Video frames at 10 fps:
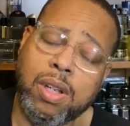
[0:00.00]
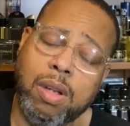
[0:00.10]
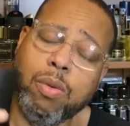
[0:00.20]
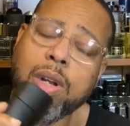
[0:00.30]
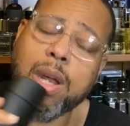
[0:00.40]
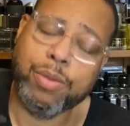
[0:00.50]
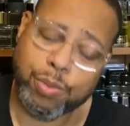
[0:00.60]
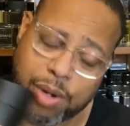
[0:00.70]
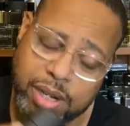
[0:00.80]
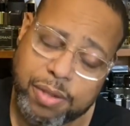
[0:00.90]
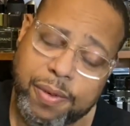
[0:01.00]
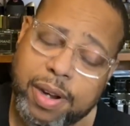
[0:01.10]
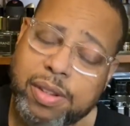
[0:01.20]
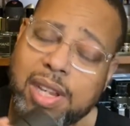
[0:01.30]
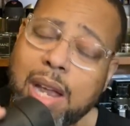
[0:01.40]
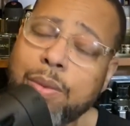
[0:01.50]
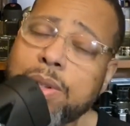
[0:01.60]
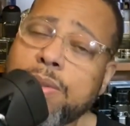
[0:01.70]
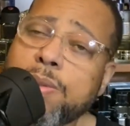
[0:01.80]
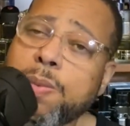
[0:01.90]
when I was wearing this fragrance. I would
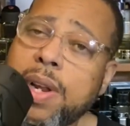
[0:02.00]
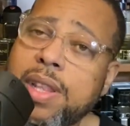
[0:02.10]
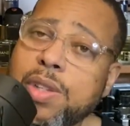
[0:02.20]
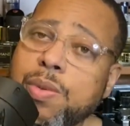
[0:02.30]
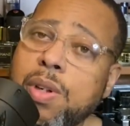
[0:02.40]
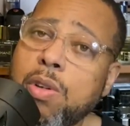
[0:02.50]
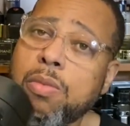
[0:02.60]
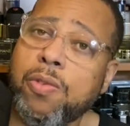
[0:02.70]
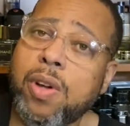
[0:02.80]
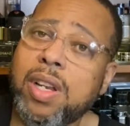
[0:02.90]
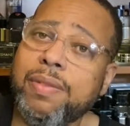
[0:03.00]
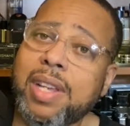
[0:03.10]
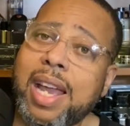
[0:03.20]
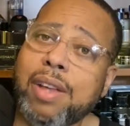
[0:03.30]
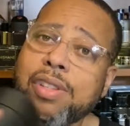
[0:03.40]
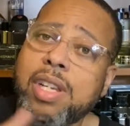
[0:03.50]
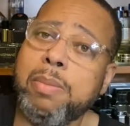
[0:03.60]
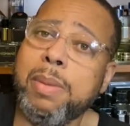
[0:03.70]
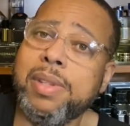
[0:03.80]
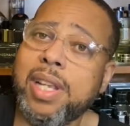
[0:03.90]
spray this one on before I left the house and then
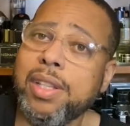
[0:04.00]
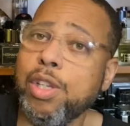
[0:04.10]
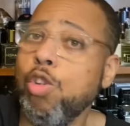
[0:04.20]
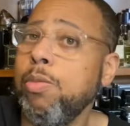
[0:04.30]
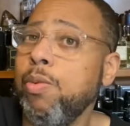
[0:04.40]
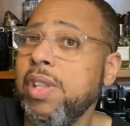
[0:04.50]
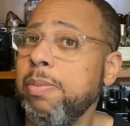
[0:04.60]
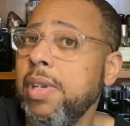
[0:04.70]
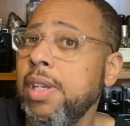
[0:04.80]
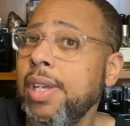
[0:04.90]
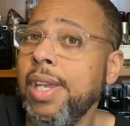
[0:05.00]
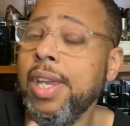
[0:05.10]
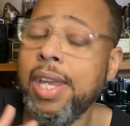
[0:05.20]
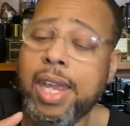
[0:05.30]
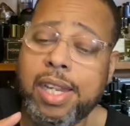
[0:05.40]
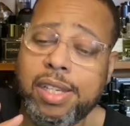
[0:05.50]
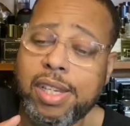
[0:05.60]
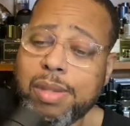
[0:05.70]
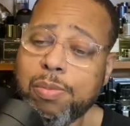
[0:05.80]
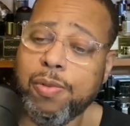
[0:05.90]
maybe take the Cuba with me. And
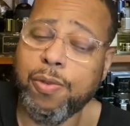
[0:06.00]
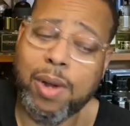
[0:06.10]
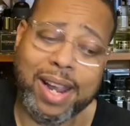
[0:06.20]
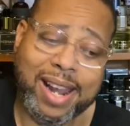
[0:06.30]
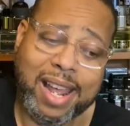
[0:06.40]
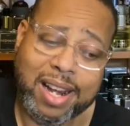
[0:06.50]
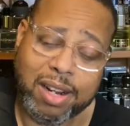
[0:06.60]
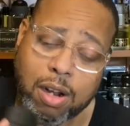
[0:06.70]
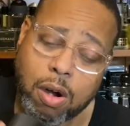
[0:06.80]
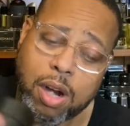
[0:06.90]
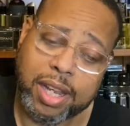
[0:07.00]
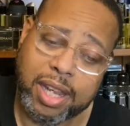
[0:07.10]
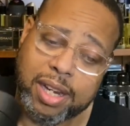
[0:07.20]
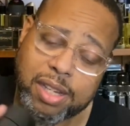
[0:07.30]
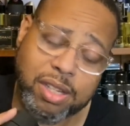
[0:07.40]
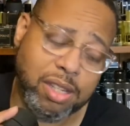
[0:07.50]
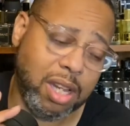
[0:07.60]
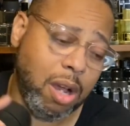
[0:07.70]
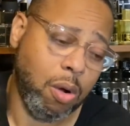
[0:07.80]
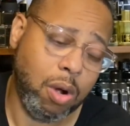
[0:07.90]
just before I got out of the car, again, this is a
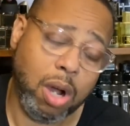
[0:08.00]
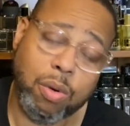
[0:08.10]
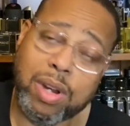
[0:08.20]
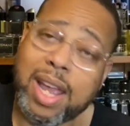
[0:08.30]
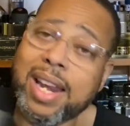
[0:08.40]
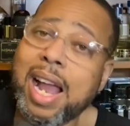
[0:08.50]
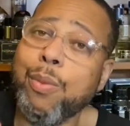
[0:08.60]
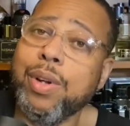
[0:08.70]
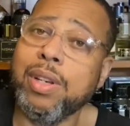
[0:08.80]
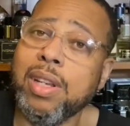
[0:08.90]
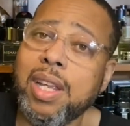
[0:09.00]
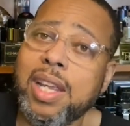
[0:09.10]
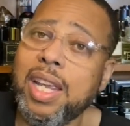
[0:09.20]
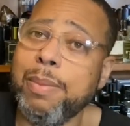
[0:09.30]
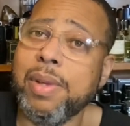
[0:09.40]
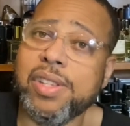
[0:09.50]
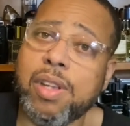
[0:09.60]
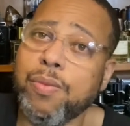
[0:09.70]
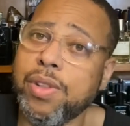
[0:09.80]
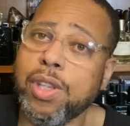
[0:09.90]
cold night, I would hit
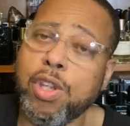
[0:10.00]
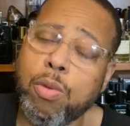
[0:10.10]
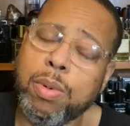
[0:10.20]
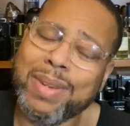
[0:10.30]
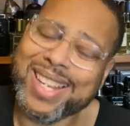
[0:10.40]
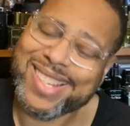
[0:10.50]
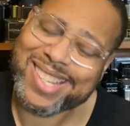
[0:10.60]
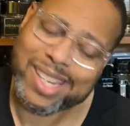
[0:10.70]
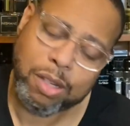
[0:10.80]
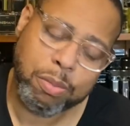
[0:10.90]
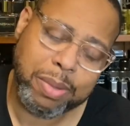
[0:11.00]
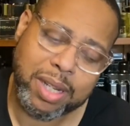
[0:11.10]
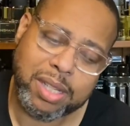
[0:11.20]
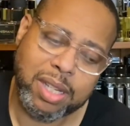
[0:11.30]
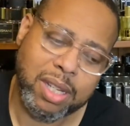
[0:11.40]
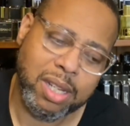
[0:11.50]
myself with the Cuba because it's a little bit